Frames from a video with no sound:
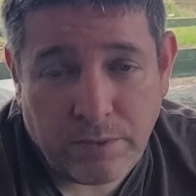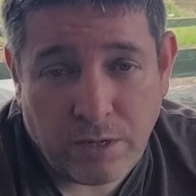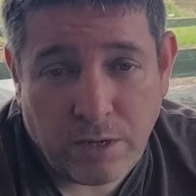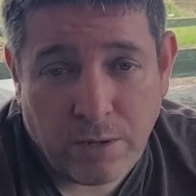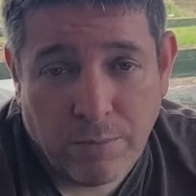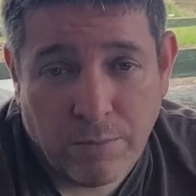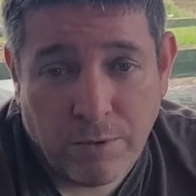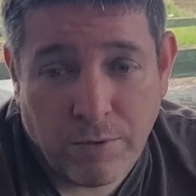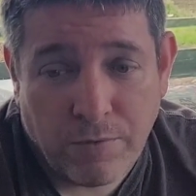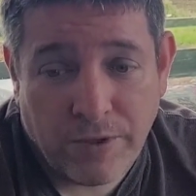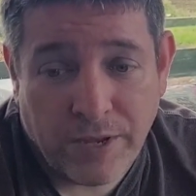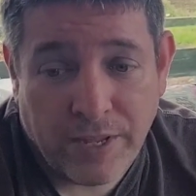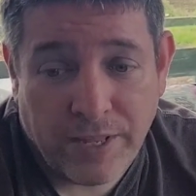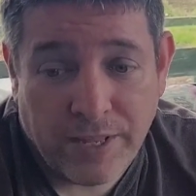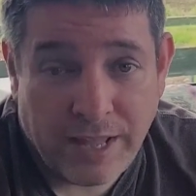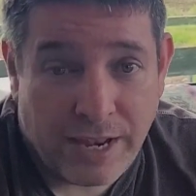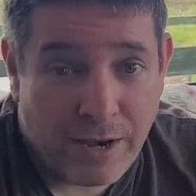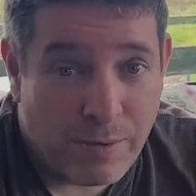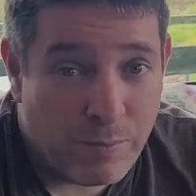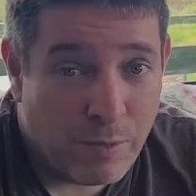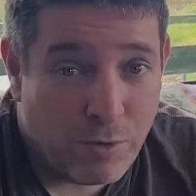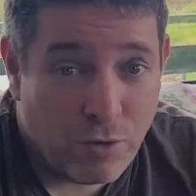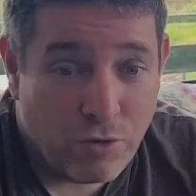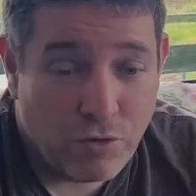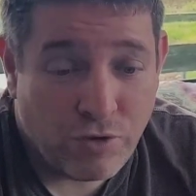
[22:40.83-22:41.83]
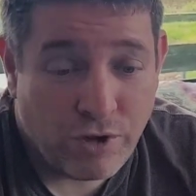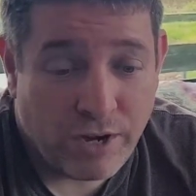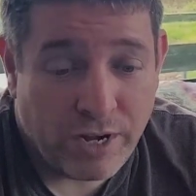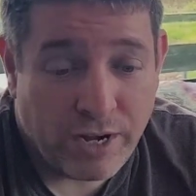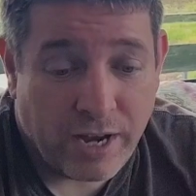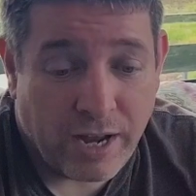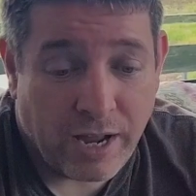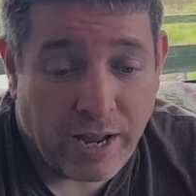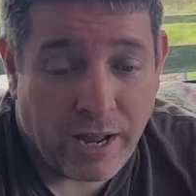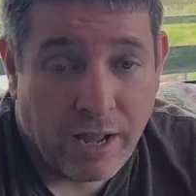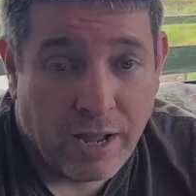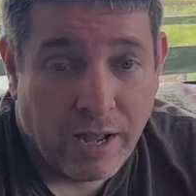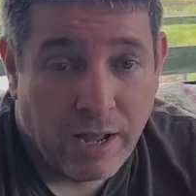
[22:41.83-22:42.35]
movie, then I won't trade
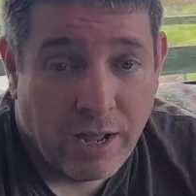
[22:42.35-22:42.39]
it.